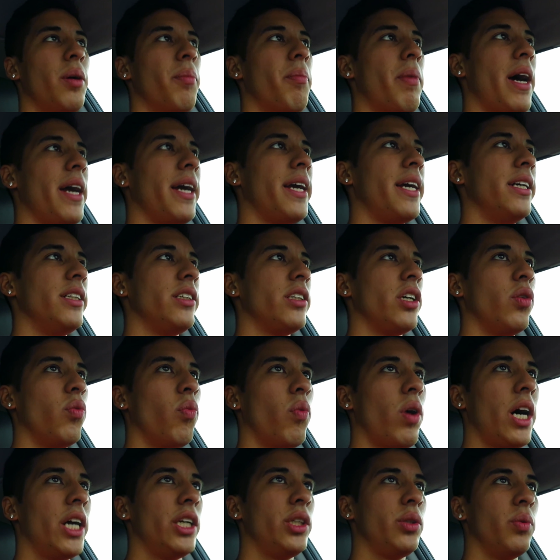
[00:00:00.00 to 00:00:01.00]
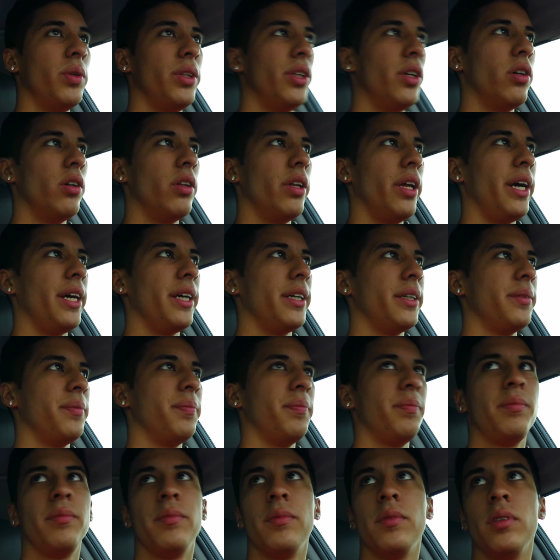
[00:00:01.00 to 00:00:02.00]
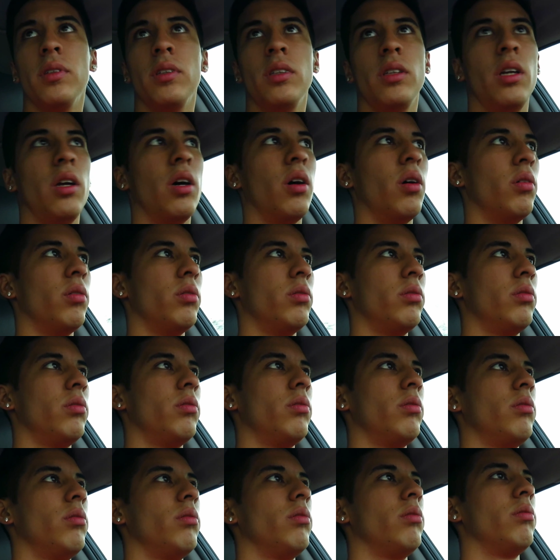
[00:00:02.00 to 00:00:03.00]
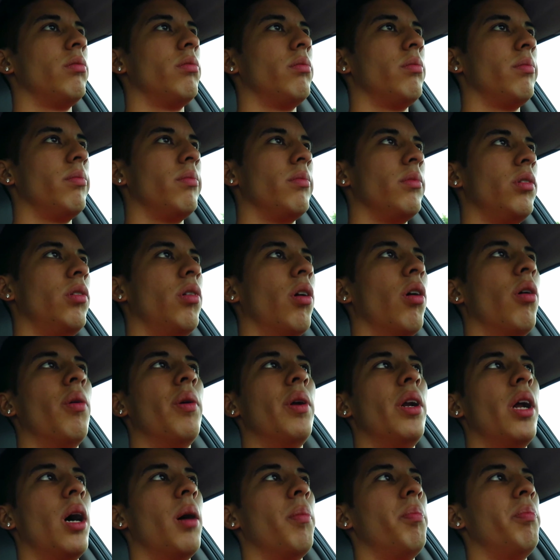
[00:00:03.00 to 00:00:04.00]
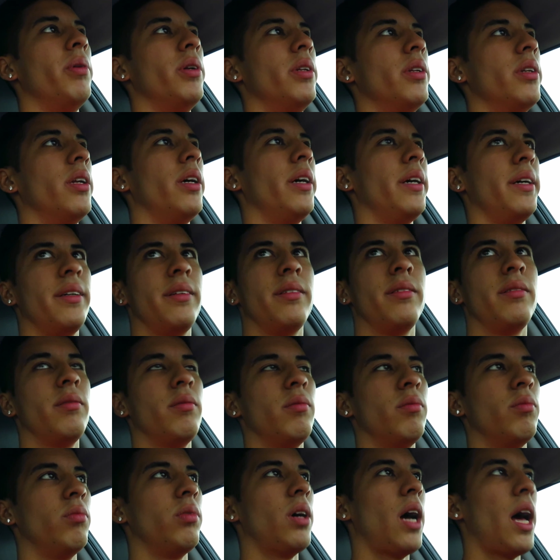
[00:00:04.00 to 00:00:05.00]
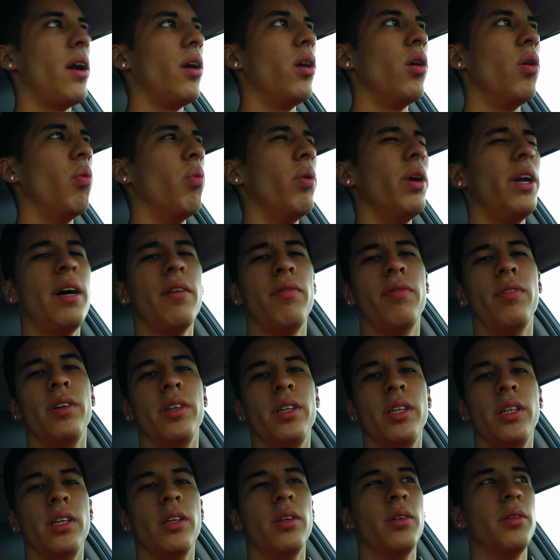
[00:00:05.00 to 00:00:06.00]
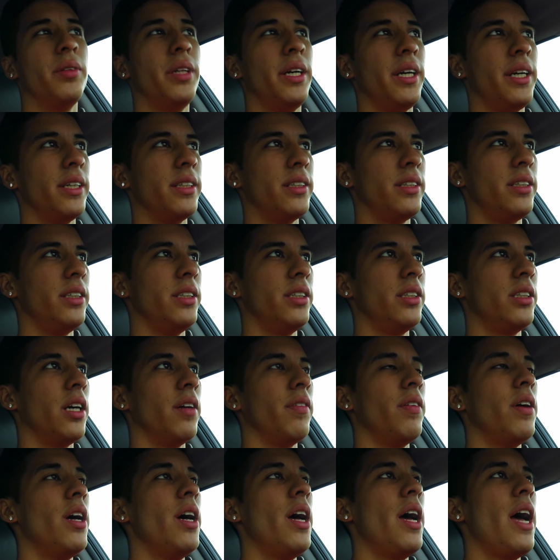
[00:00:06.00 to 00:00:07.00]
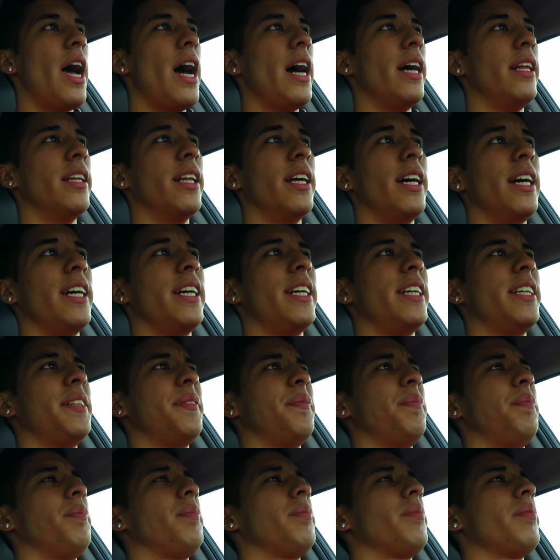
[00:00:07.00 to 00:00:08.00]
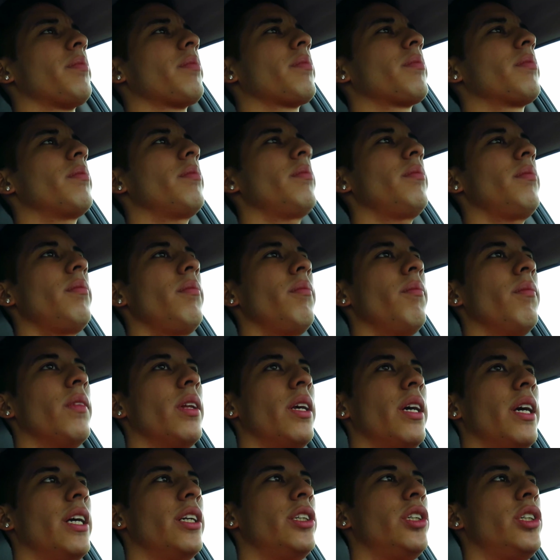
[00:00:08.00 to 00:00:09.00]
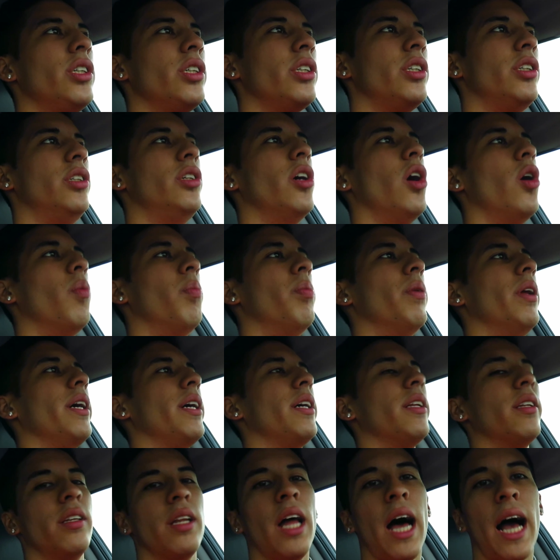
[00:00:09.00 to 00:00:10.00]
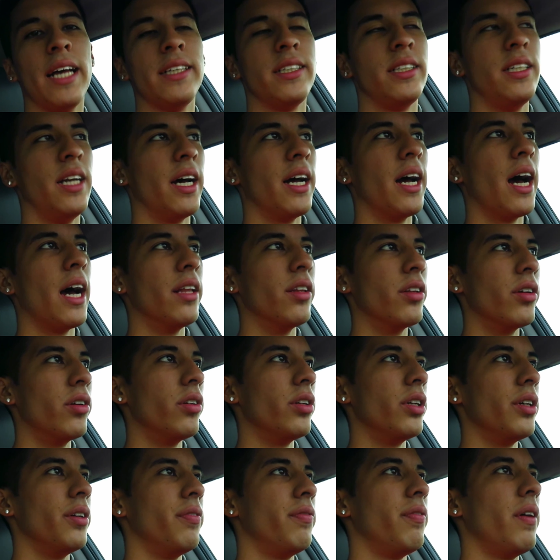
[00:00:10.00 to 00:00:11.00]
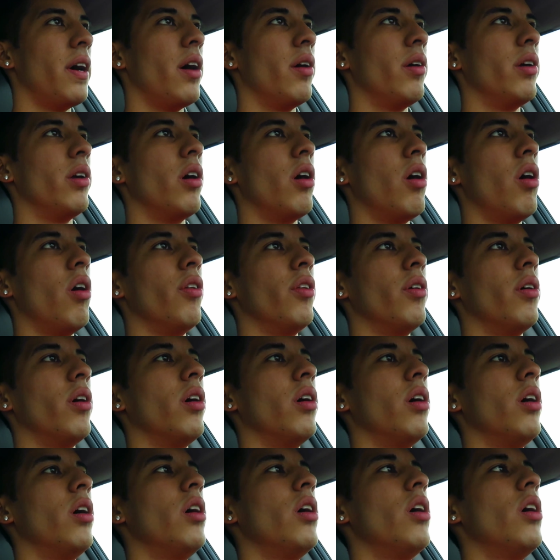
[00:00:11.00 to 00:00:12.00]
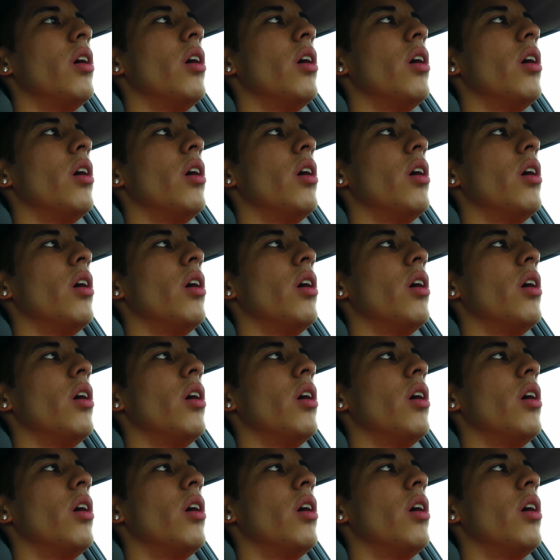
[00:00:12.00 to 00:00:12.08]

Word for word: that my kids can watch when they're like, you know, growing up and like I don't know, whenever, you know, they can see stuff. And like it's just dope. Like last night, I literally found all the